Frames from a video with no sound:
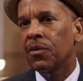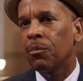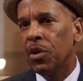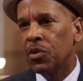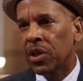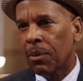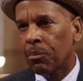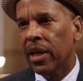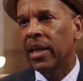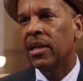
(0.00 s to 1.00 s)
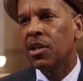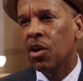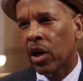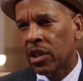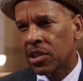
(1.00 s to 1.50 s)
the music I'm playing and the
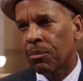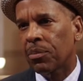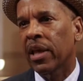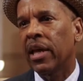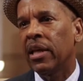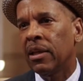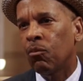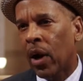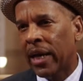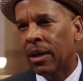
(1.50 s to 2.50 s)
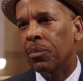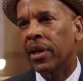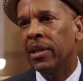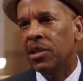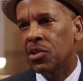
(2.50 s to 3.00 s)
artists I'm playing and why I'm
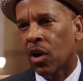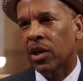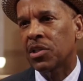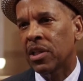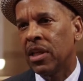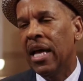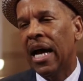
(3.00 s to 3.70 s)
playing these artists and